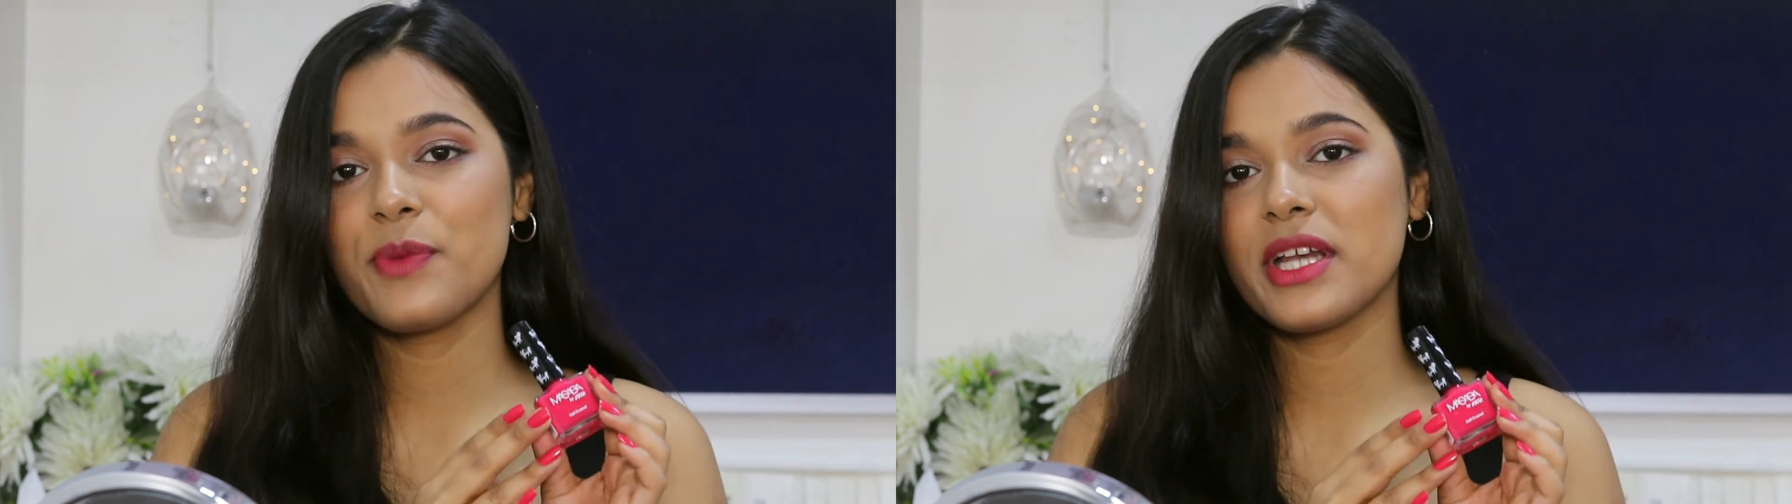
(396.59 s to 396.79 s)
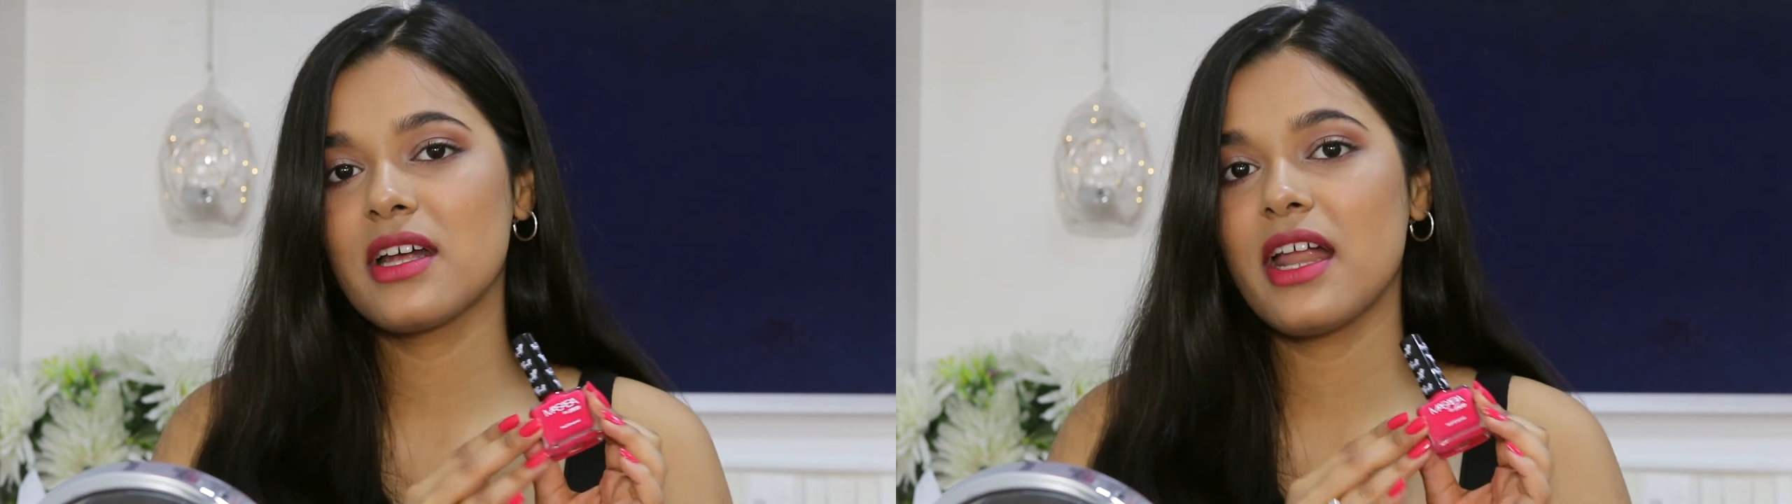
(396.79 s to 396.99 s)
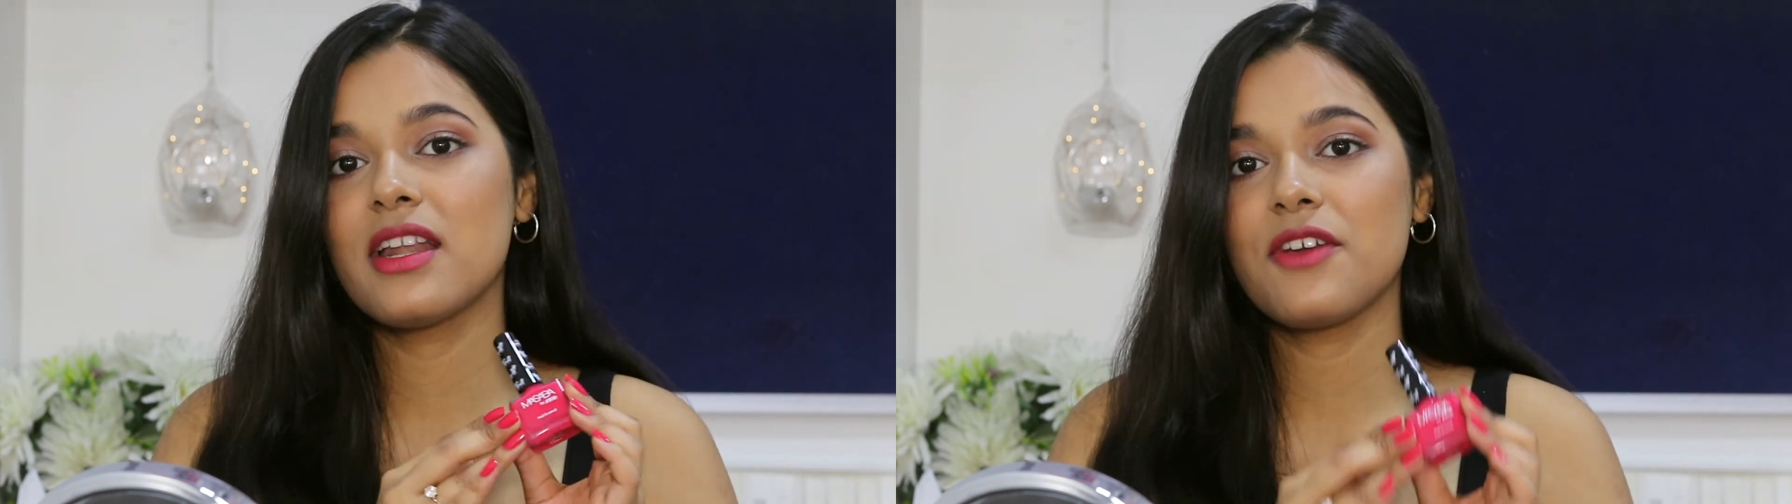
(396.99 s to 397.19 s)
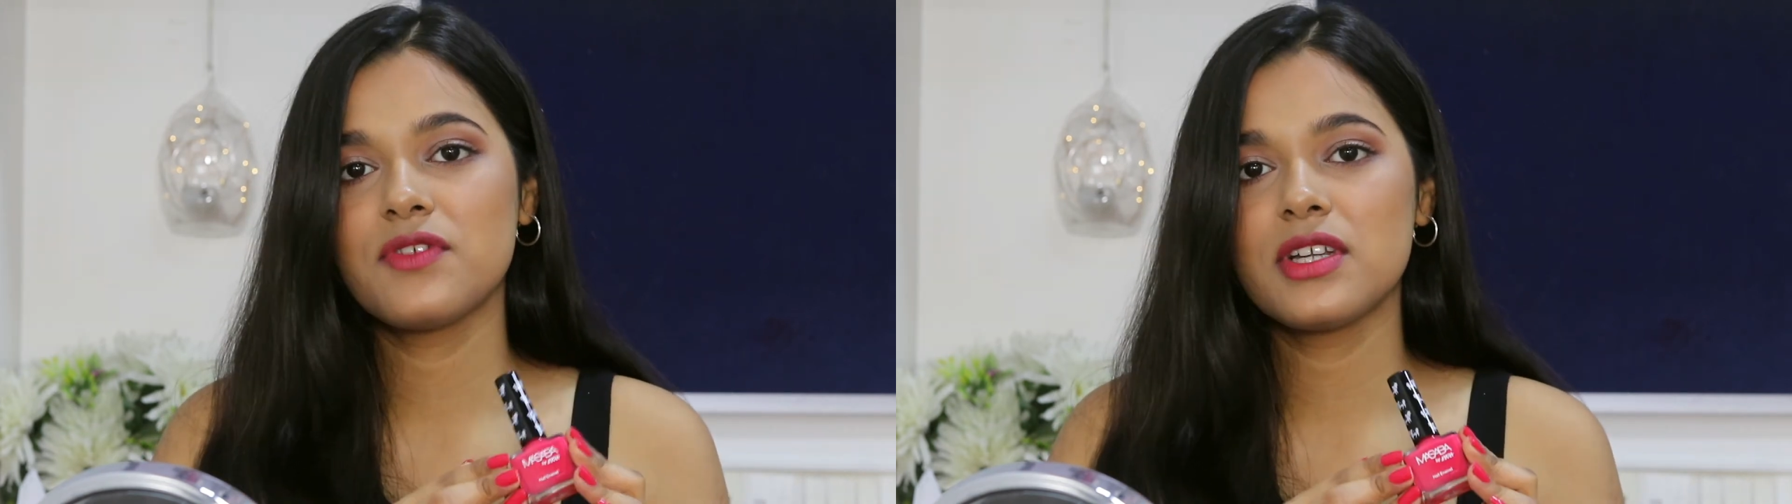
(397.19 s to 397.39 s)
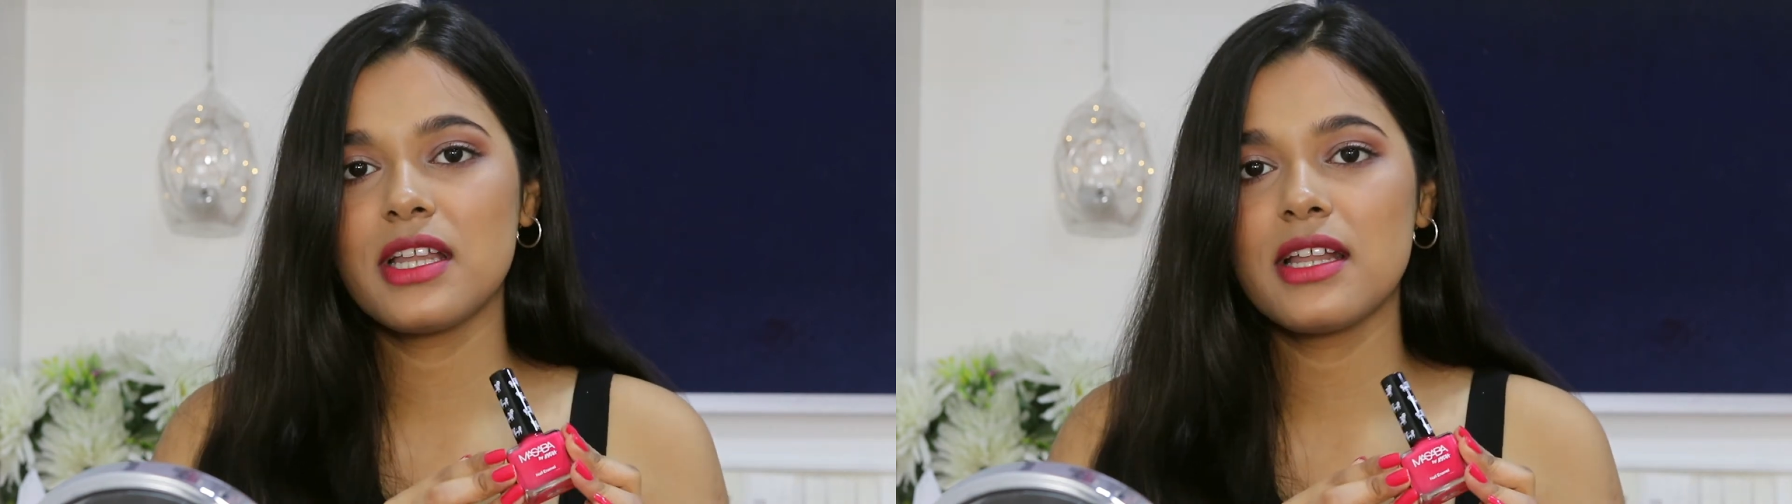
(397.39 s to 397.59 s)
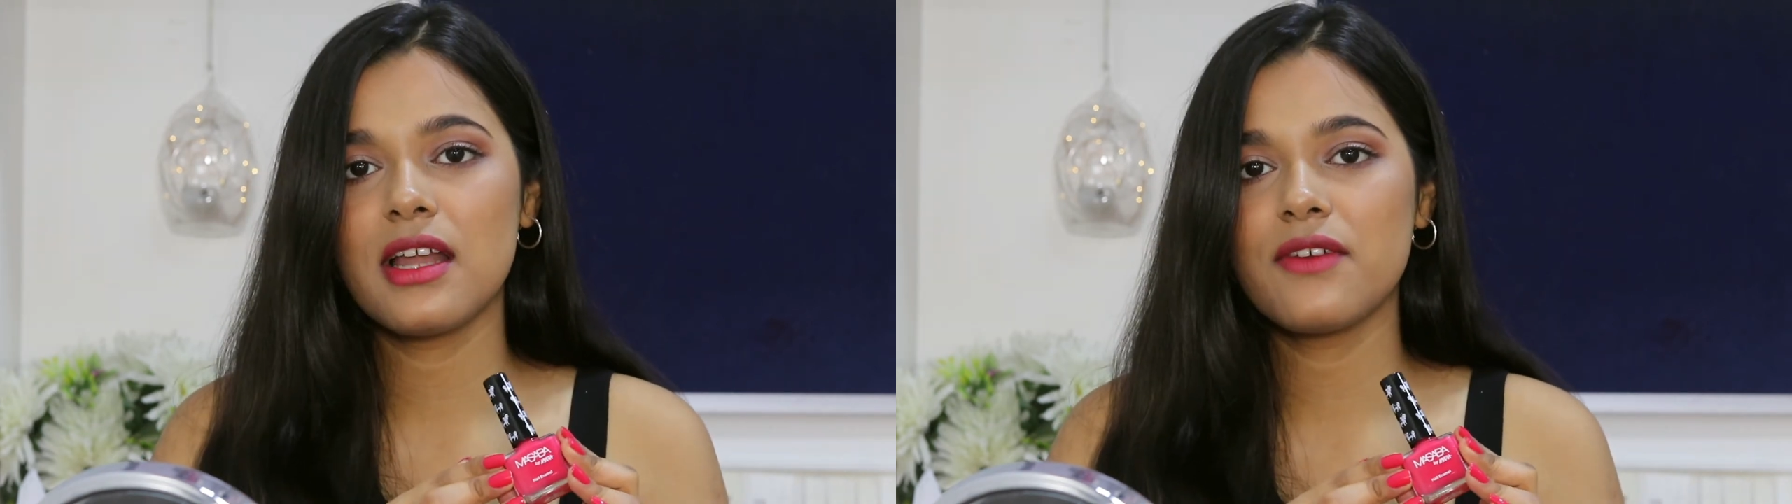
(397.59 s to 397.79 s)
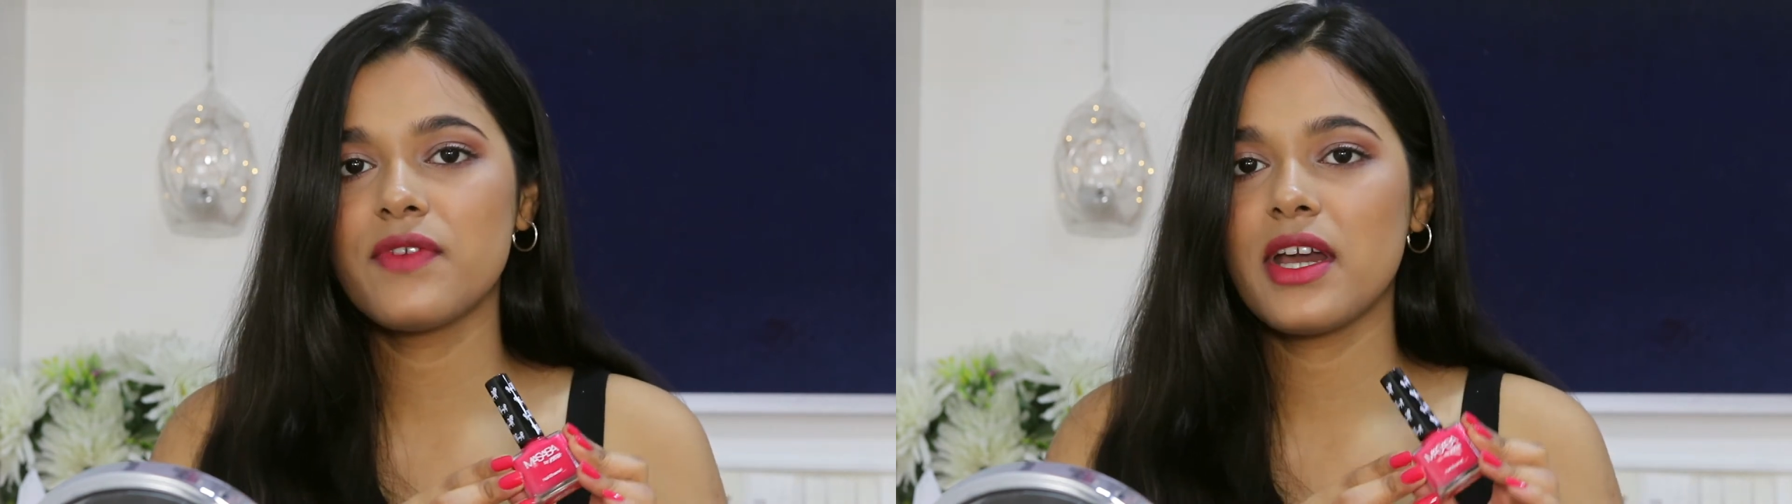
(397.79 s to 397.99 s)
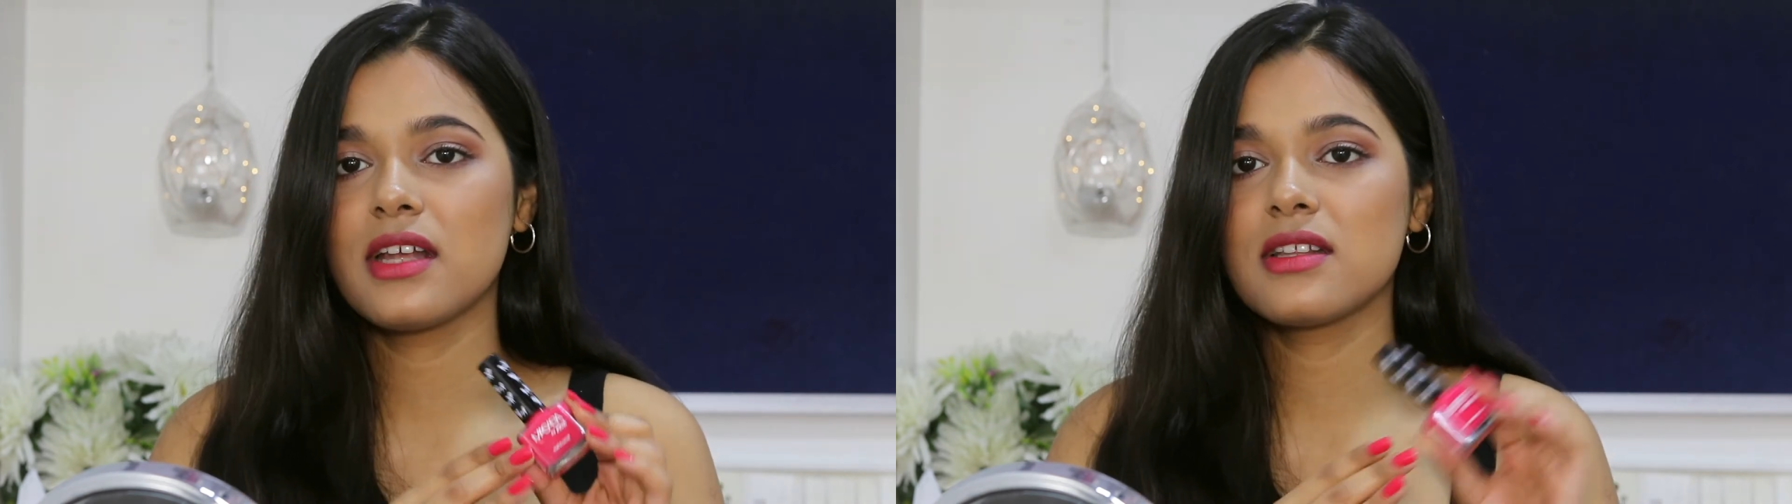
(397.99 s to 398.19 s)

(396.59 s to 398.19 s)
pink that I definitely love wearing.